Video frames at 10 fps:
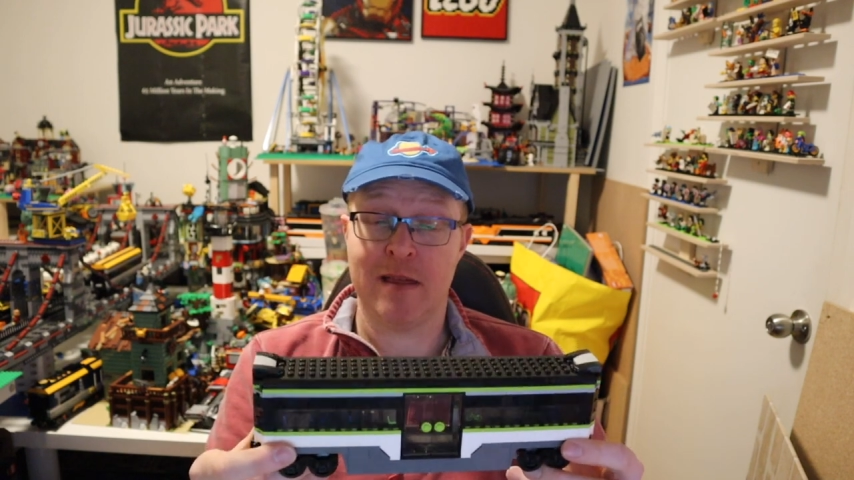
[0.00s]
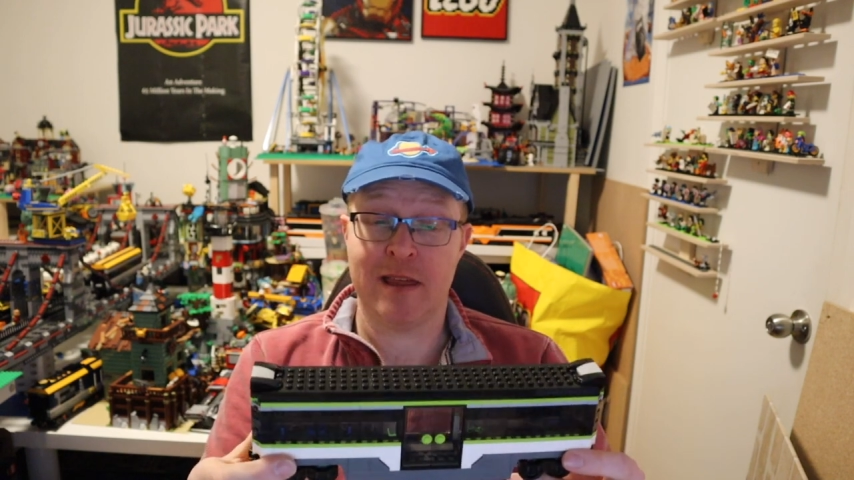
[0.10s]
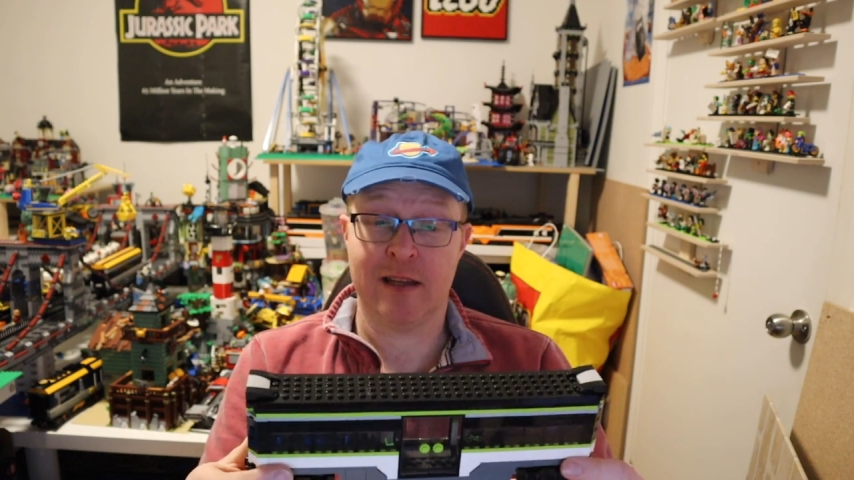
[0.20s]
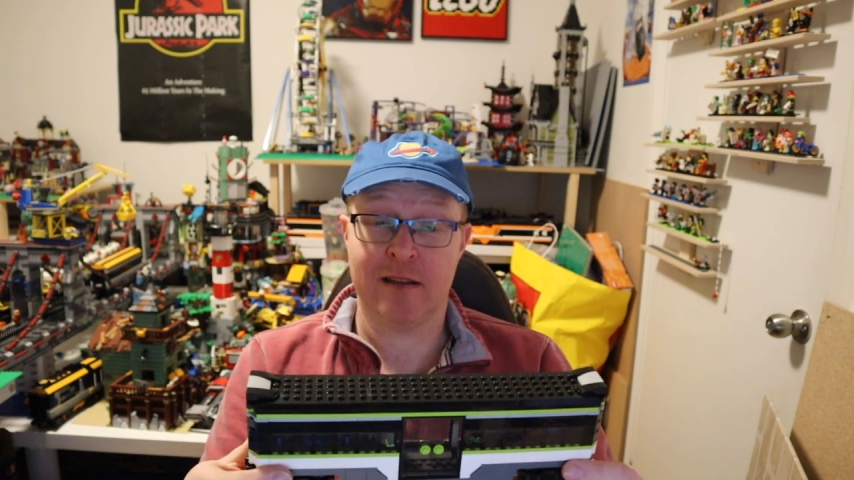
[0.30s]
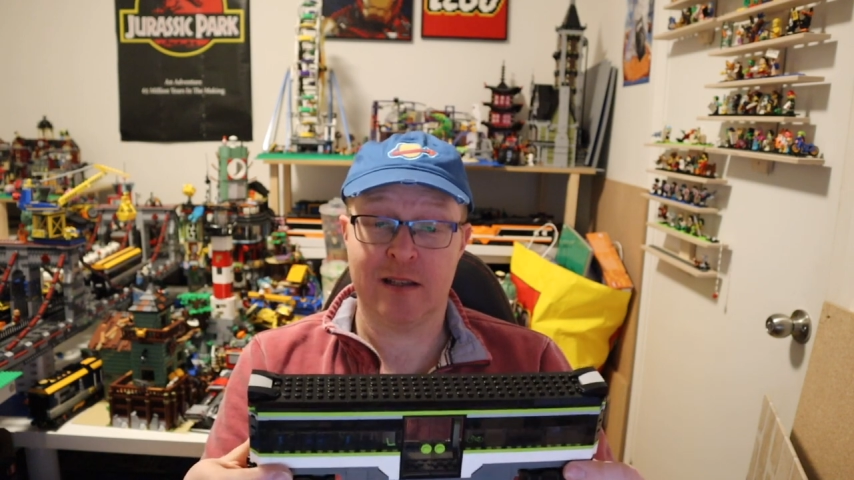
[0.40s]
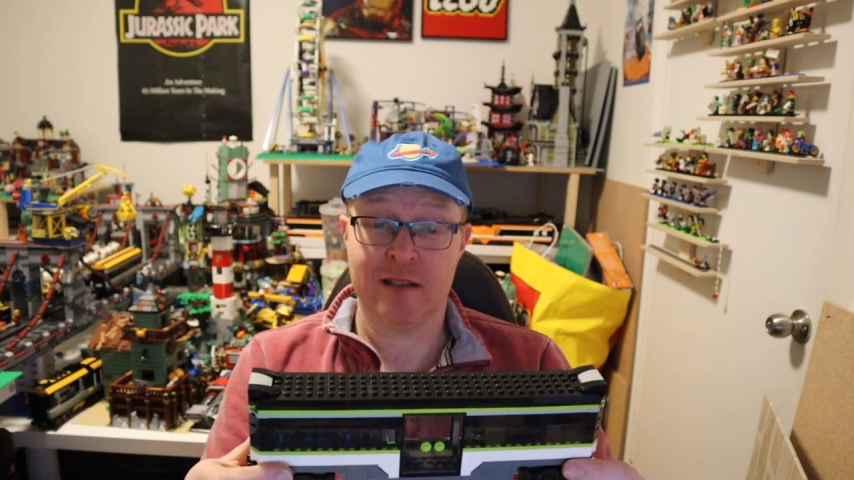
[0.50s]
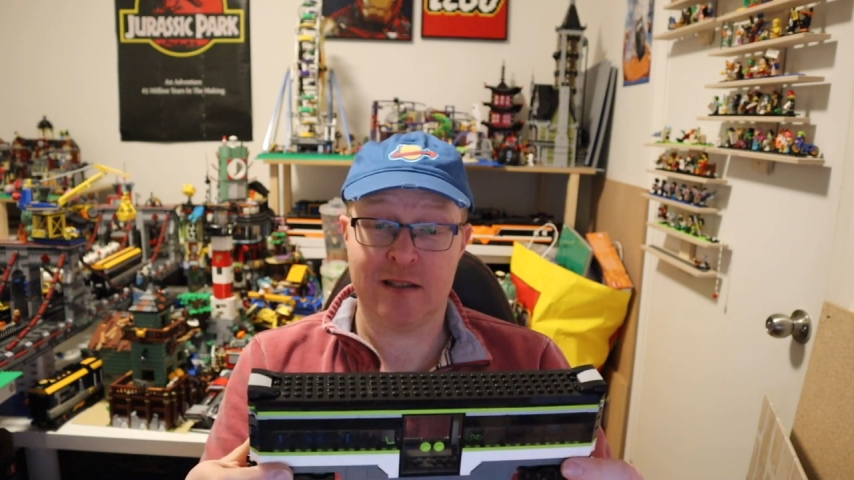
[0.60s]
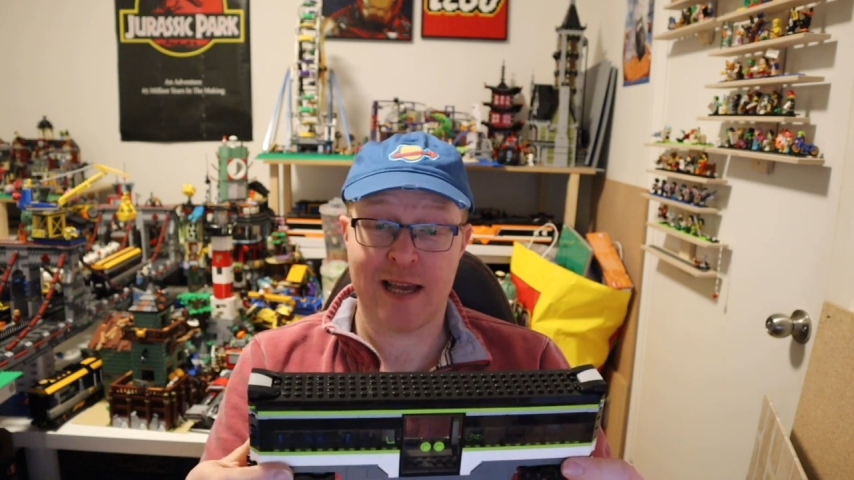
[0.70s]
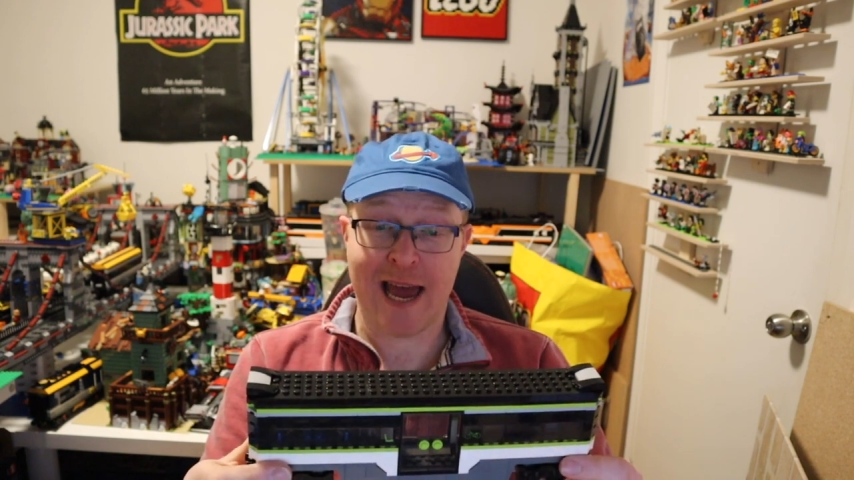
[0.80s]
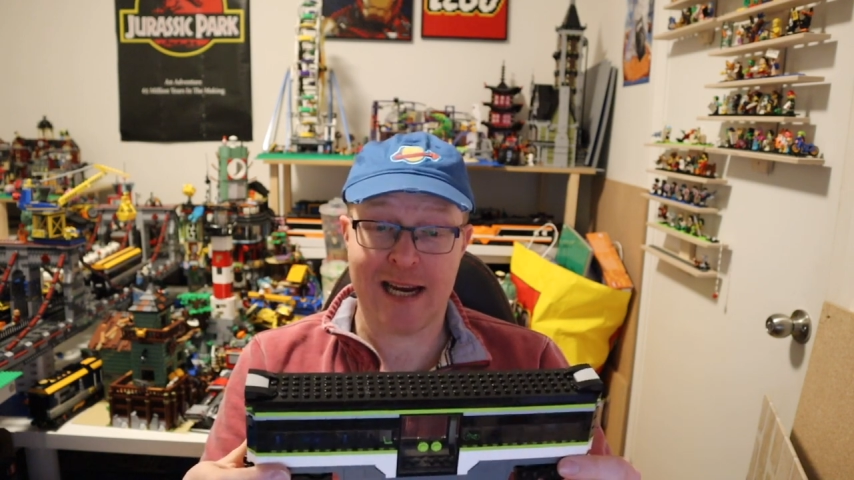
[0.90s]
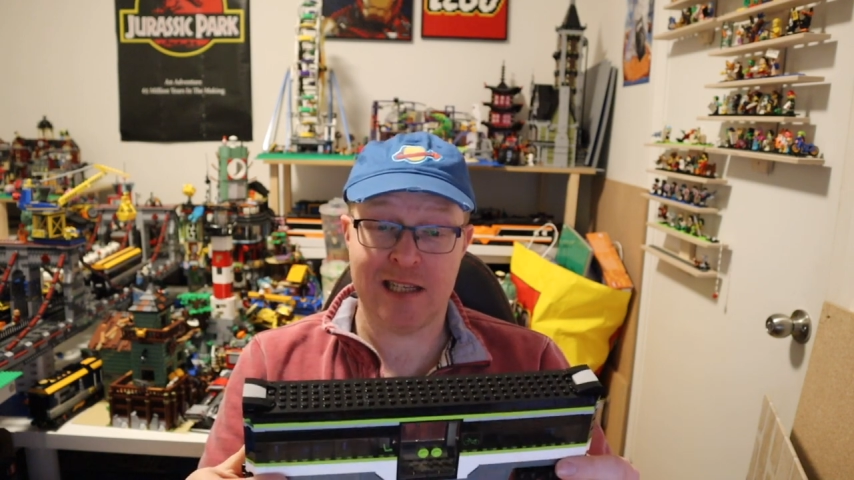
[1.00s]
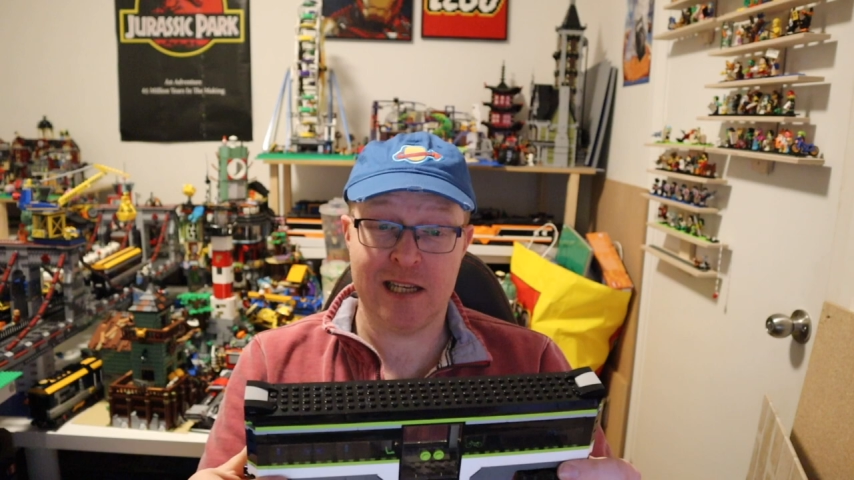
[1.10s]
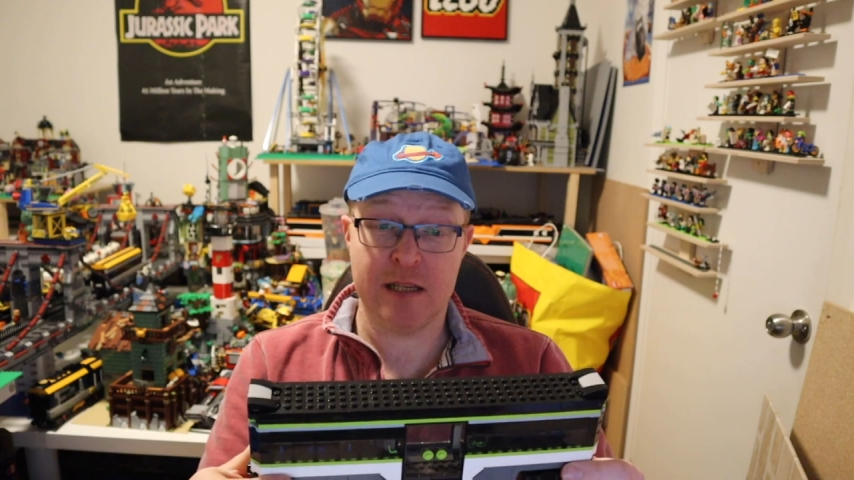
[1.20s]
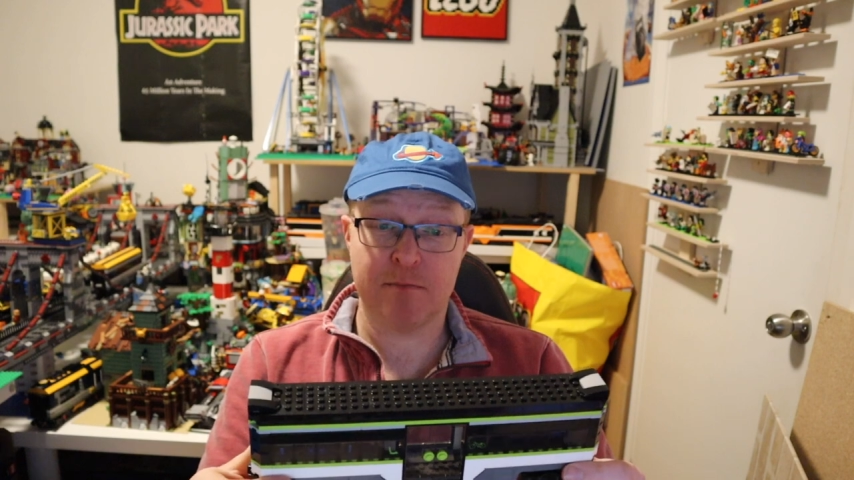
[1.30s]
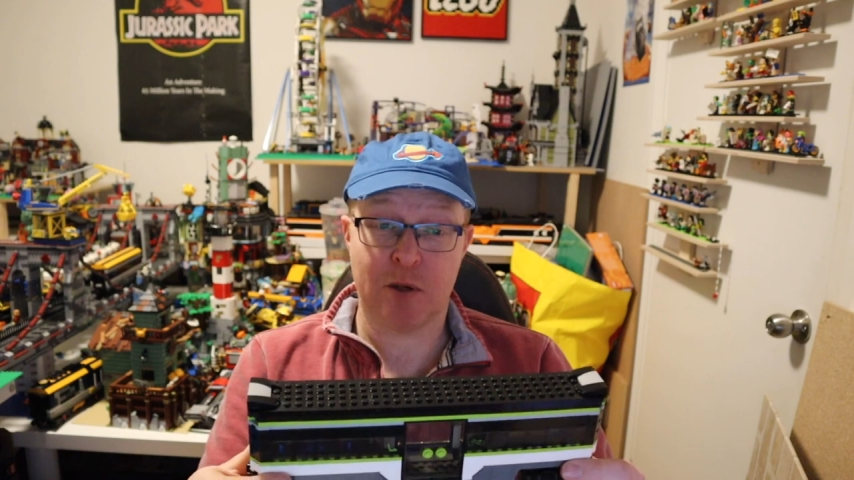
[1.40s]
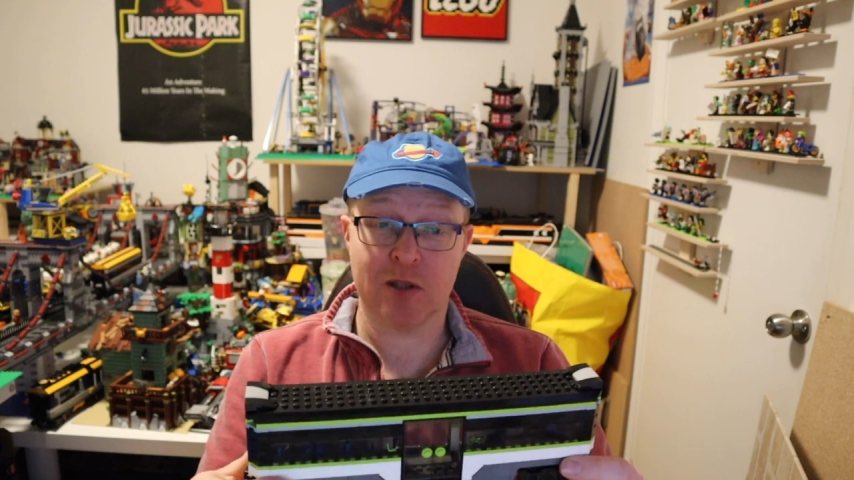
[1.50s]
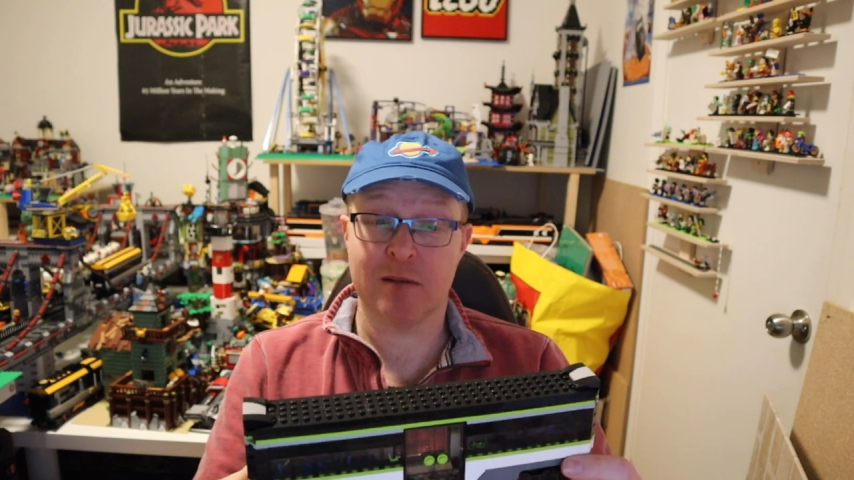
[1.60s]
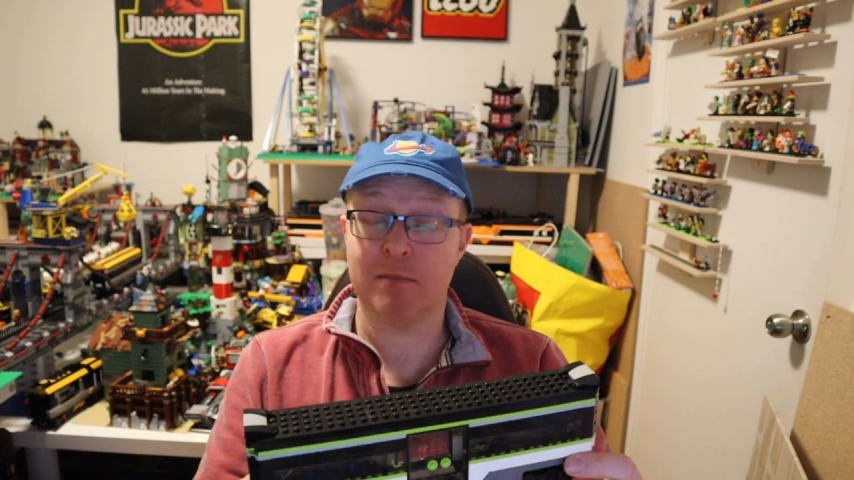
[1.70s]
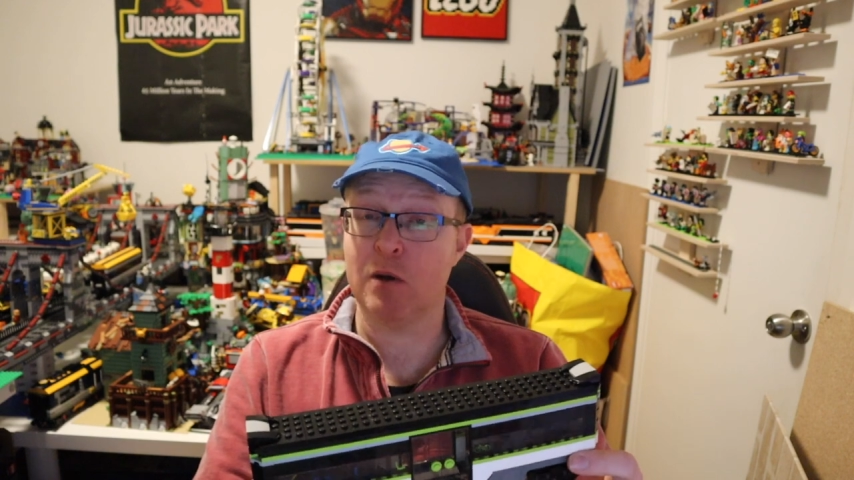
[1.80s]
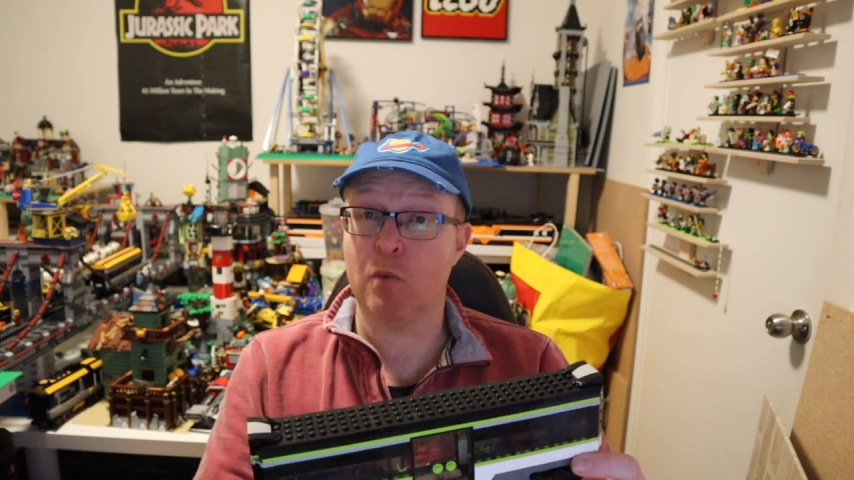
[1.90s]
I think this actually is
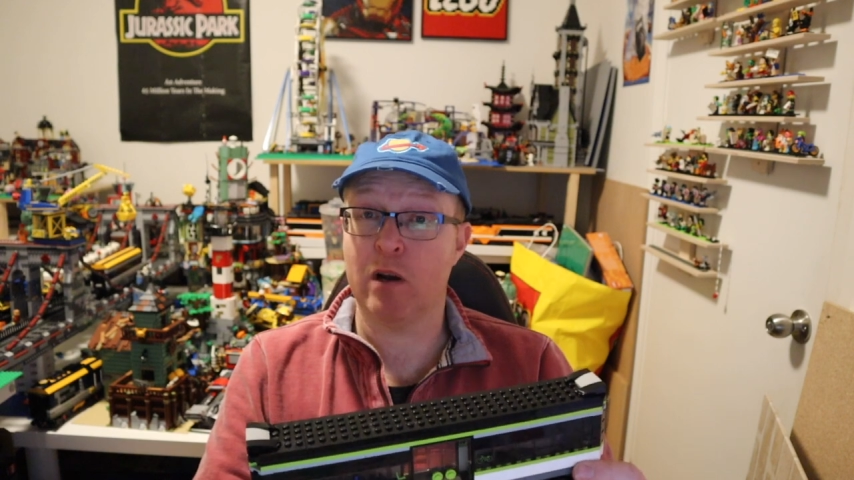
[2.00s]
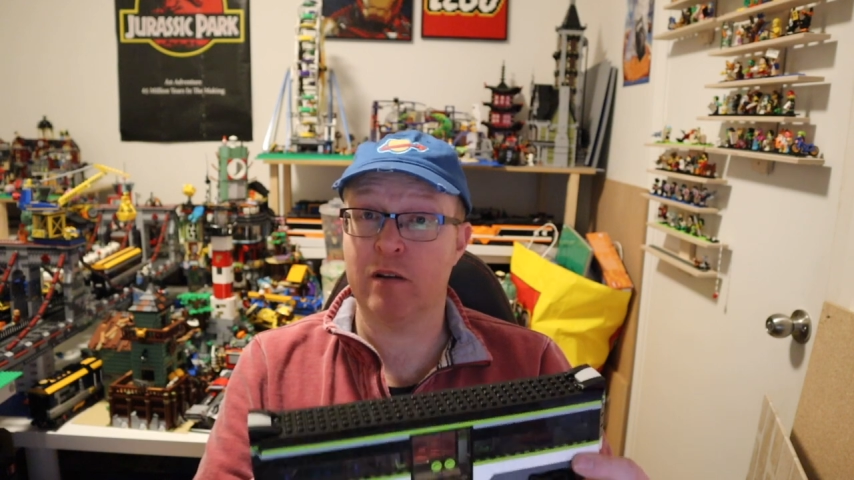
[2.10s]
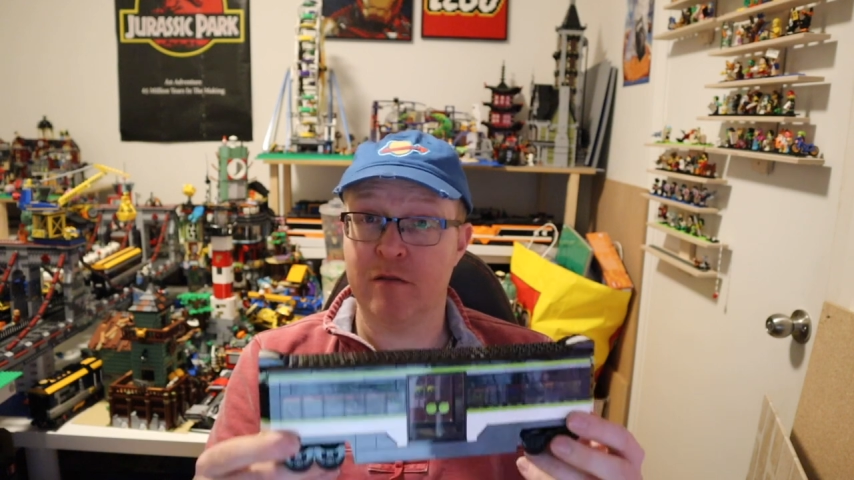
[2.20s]
possibly one